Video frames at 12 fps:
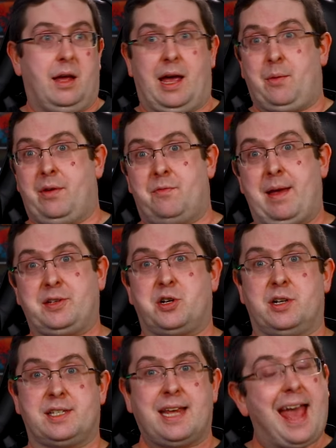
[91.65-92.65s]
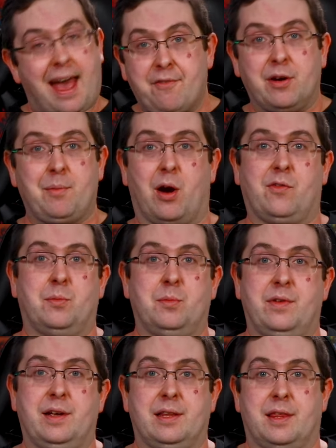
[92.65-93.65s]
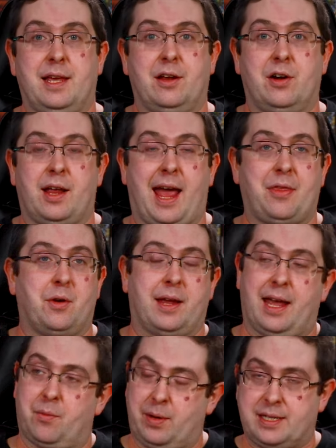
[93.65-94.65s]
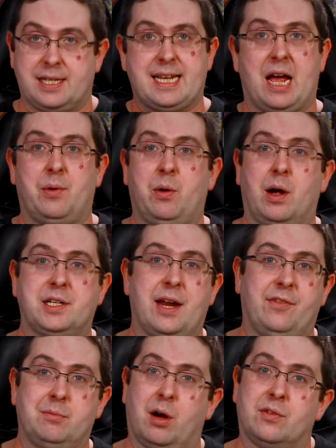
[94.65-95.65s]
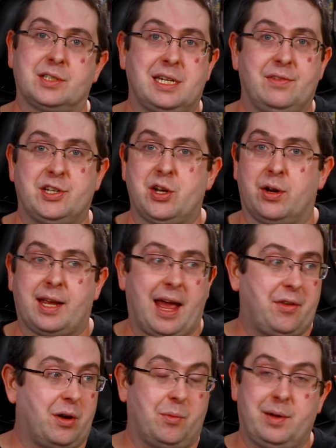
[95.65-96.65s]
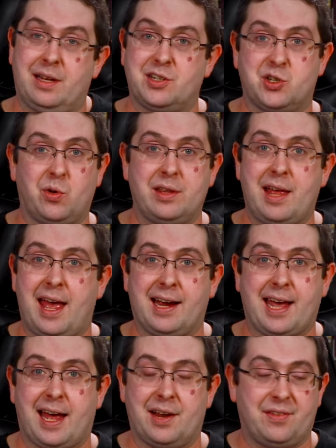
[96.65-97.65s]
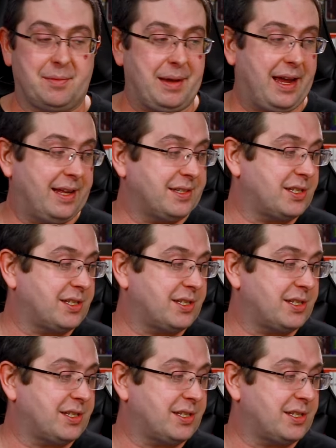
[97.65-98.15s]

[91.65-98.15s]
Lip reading: And we've made sure to see every Marvel movie in the theater together again. We sit down, we watch every Marvel TV show together, and we enjoy the heck out of it, man.